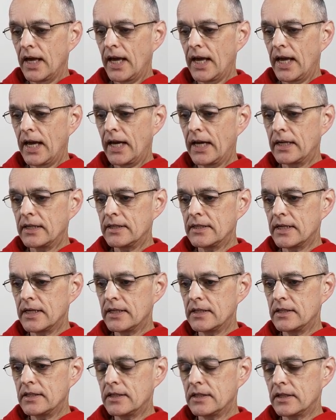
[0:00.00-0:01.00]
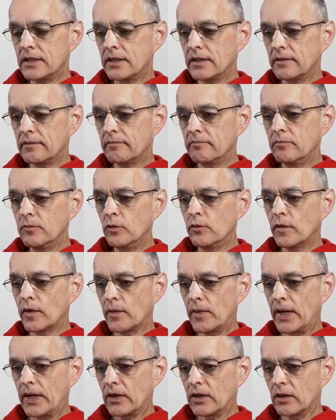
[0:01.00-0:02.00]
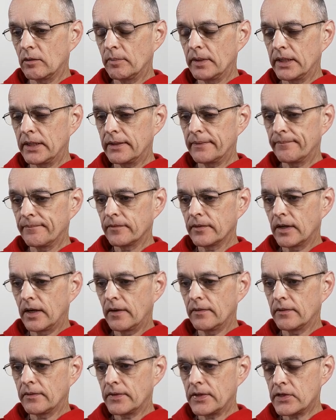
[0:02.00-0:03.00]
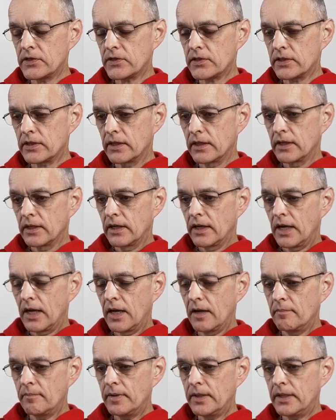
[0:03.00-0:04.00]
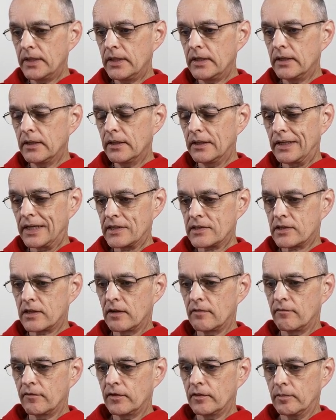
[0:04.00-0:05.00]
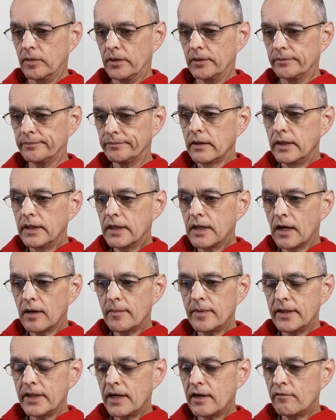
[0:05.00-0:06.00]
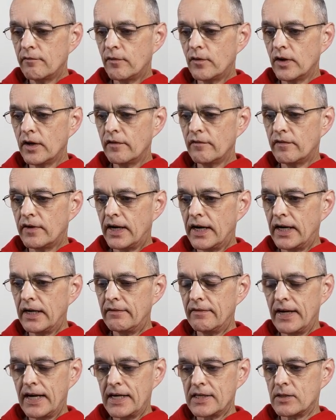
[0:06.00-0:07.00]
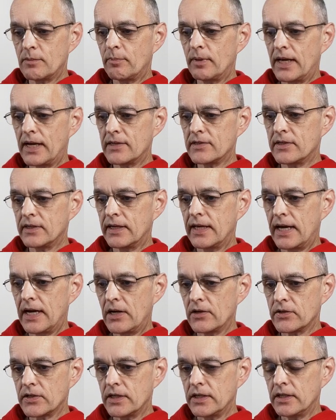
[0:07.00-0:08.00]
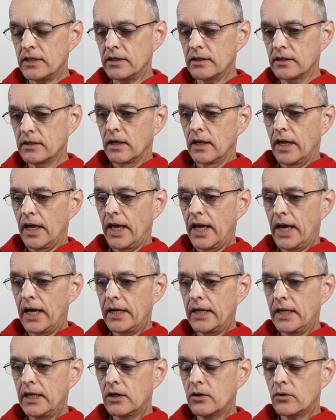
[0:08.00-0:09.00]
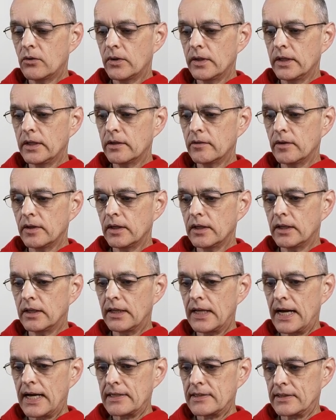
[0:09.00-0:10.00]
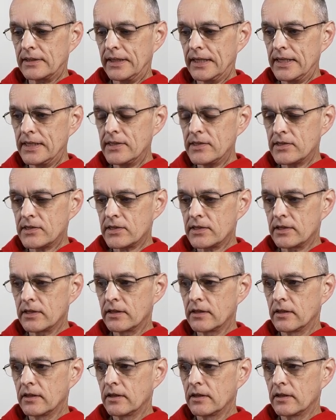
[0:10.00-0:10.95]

and tend to move around a little bit on the wrist and be less comfortable. The Garmin 945 has a plastic housing and a Corning Gorilla Glass lens,